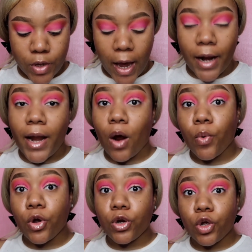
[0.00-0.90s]
and now we're
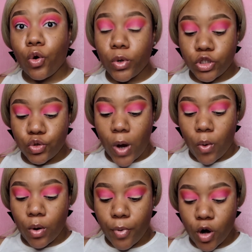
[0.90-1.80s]
going to go into
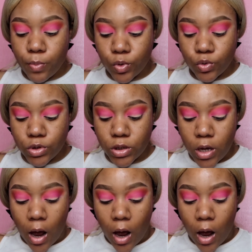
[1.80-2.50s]
our purples.